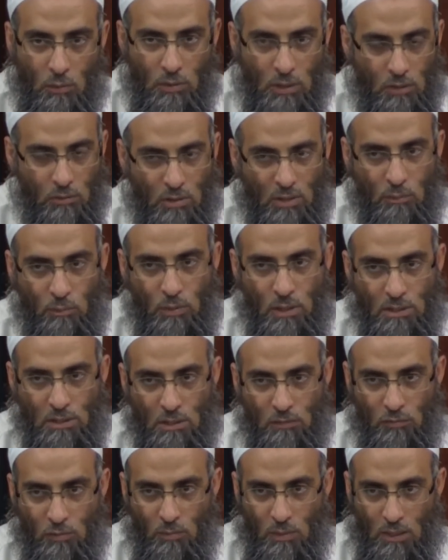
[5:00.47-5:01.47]
With a great
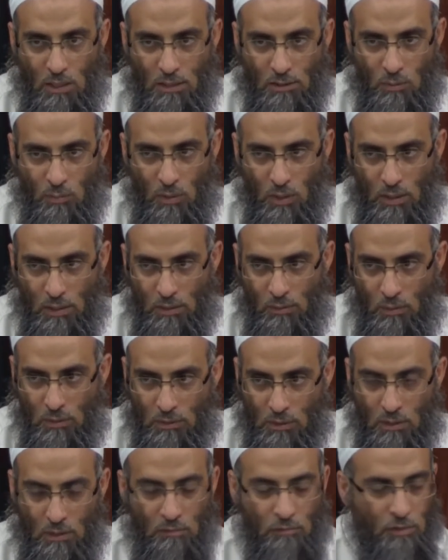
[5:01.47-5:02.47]
blessing from Allah subhanahu wa
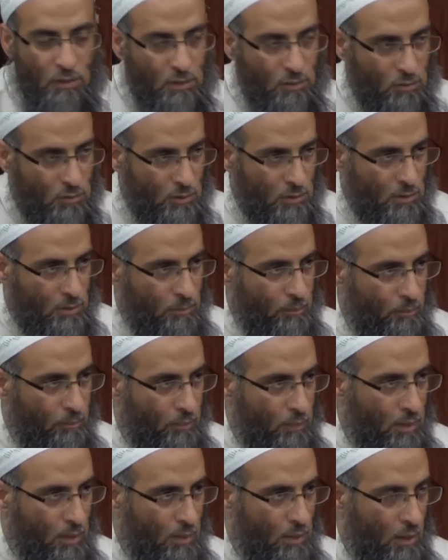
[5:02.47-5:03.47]
ta'ala. Victory.
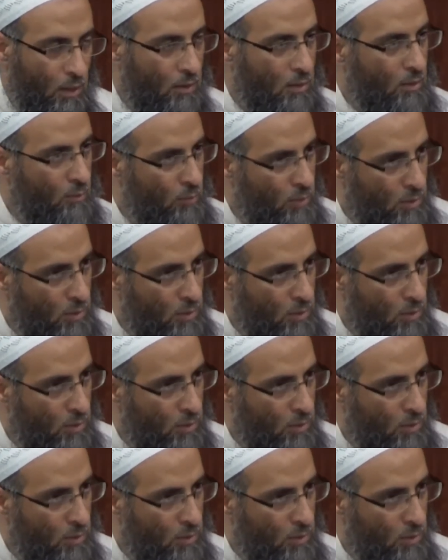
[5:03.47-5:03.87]
A great